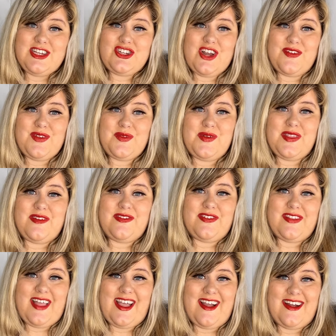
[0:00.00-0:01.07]
Travel with a
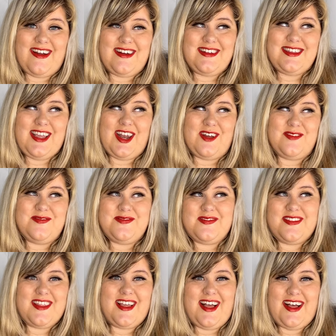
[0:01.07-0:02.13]
Flair, you know,
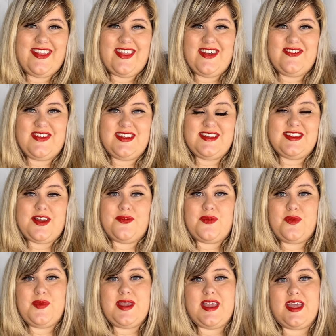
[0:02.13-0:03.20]
all that fun stuff,
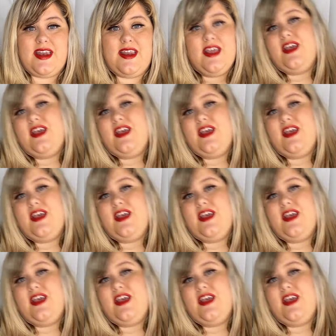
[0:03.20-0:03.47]
where we can